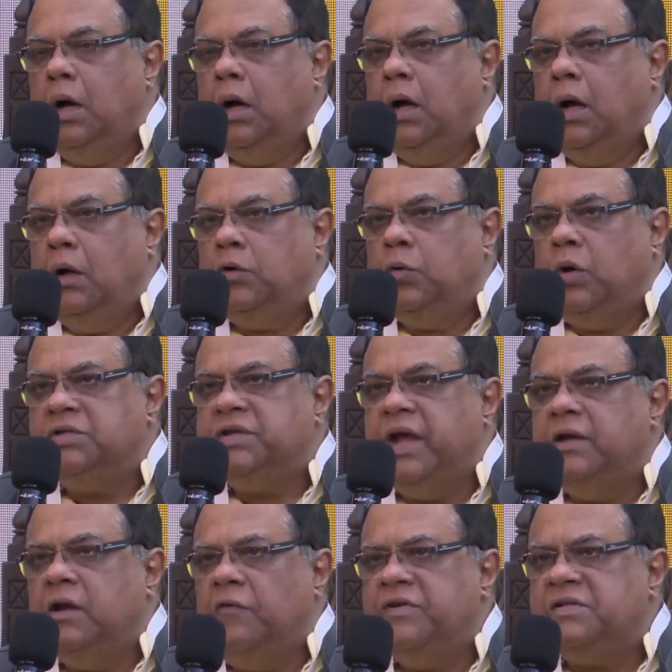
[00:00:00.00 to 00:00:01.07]
Towards the end
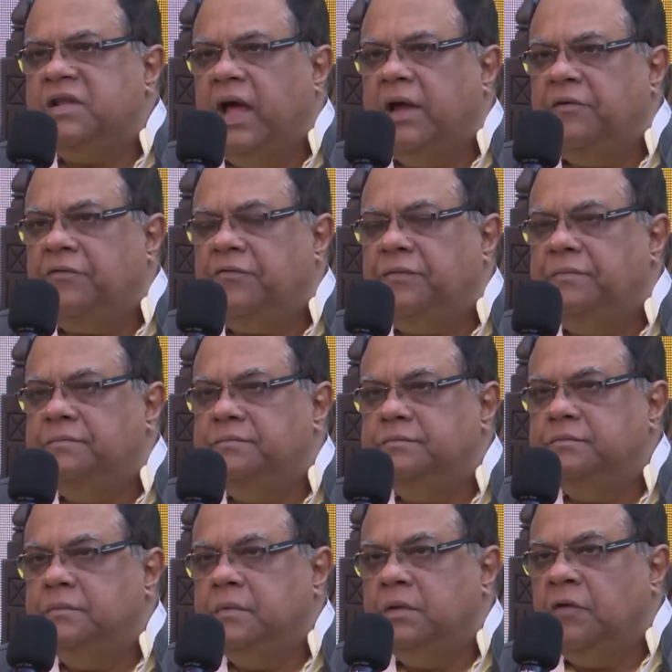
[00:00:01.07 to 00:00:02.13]
of his life,
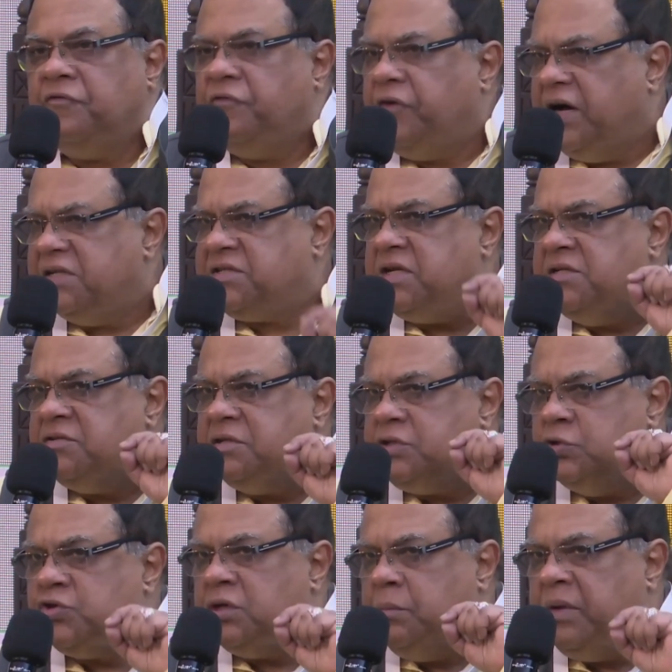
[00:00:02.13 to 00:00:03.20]
the first
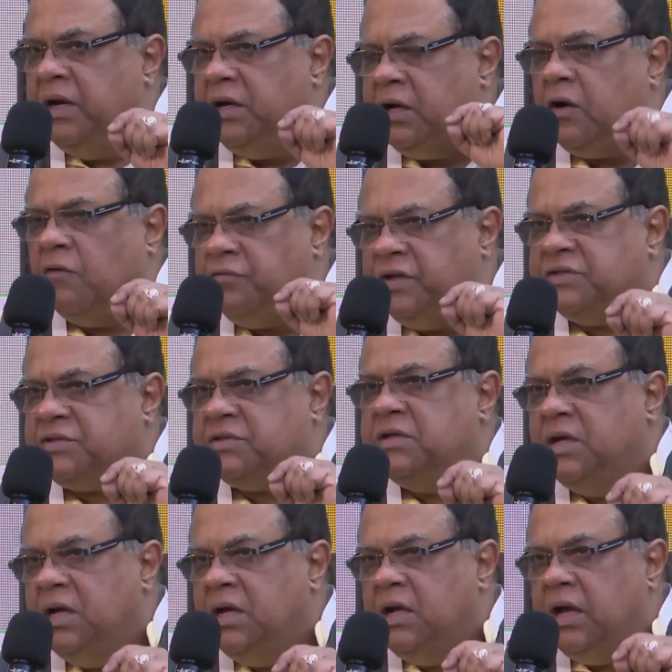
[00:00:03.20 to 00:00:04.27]
institution builder of this
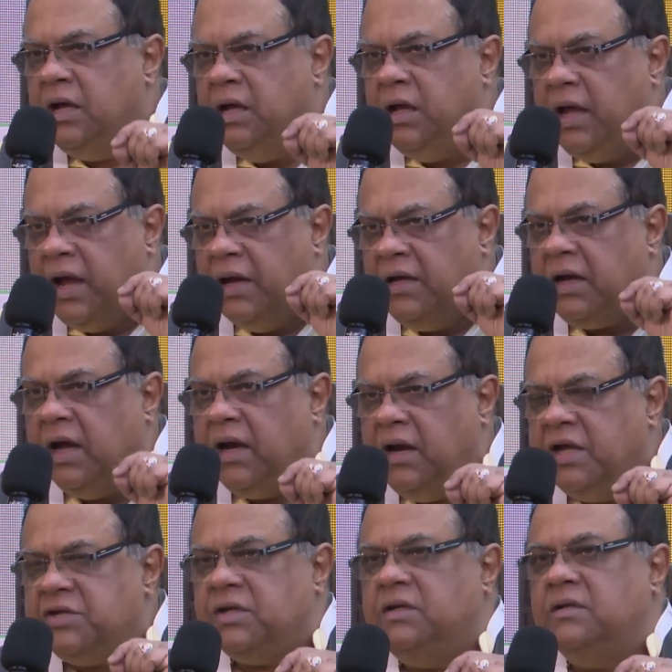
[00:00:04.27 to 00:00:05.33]
entire
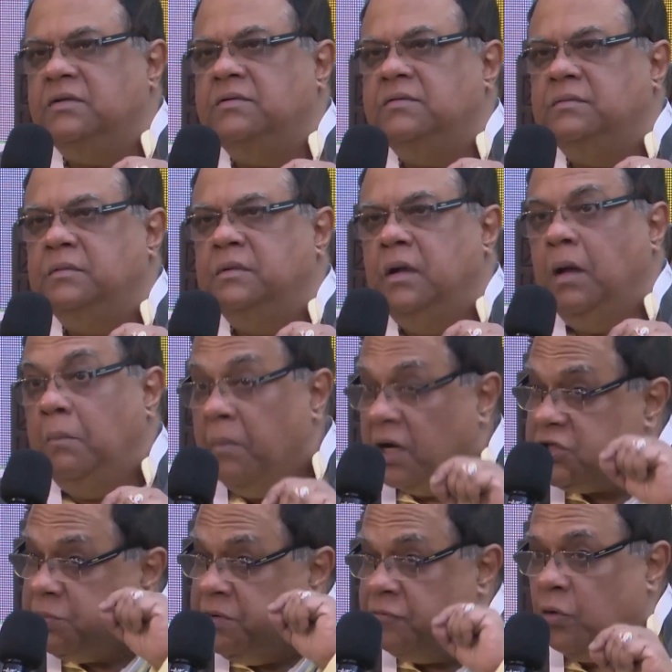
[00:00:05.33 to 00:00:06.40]
nation, much
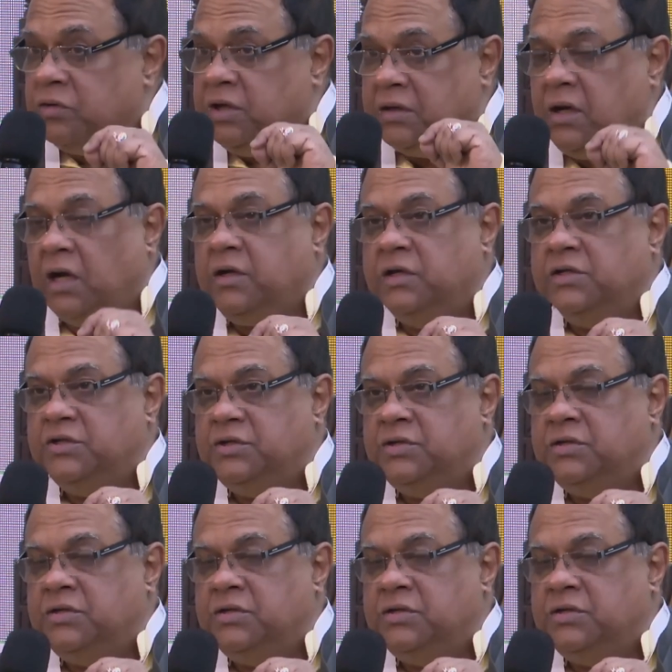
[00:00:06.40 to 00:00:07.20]
before the Tatars,